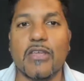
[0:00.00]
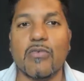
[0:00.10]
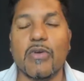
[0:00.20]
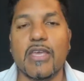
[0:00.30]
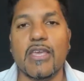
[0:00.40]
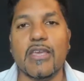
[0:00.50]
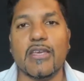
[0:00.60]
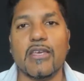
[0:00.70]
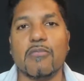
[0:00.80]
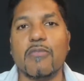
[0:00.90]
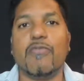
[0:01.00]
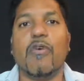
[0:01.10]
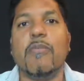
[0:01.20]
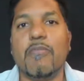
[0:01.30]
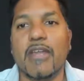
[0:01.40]
so that we can
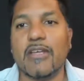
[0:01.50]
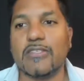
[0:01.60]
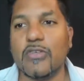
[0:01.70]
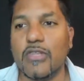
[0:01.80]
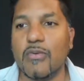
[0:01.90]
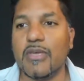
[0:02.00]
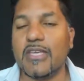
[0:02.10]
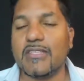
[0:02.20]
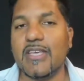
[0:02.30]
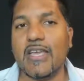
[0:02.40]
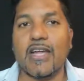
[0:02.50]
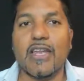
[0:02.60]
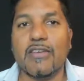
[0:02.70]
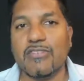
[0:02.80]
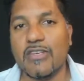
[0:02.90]
perform better, so that we can take our
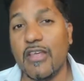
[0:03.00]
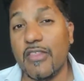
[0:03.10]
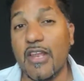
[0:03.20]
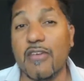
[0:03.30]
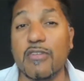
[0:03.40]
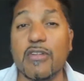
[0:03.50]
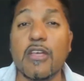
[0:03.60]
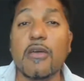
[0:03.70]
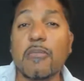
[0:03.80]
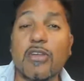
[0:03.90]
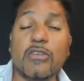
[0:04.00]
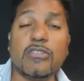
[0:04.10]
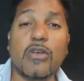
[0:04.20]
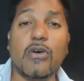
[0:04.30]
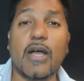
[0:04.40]
lives to another level, but
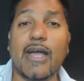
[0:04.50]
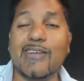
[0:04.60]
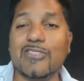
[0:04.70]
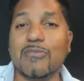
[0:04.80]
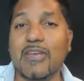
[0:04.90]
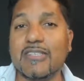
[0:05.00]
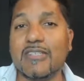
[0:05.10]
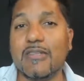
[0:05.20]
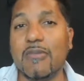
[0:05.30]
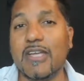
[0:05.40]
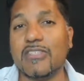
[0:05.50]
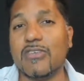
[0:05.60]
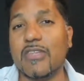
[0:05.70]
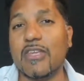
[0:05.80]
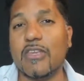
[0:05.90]
also how to master the mind
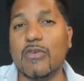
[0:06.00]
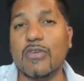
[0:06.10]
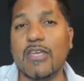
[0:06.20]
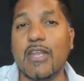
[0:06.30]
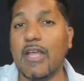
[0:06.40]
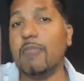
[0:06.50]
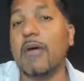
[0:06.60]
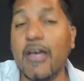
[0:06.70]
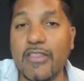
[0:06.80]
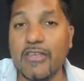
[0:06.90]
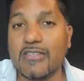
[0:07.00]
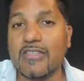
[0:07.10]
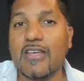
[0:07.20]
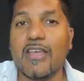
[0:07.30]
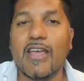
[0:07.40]
so that you can help
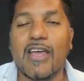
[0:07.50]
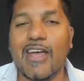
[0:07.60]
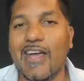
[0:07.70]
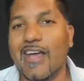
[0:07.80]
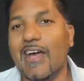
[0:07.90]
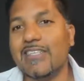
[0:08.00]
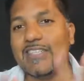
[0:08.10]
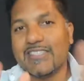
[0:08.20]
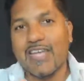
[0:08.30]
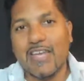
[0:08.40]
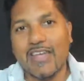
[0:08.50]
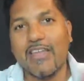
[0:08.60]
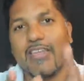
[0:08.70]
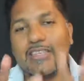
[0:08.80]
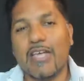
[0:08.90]
others, understand
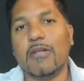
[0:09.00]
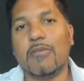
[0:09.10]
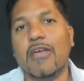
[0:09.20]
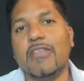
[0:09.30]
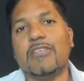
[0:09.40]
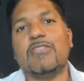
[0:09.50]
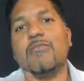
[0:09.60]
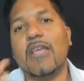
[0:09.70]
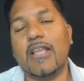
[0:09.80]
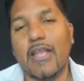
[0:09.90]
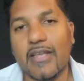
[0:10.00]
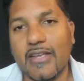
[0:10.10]
others, help others to make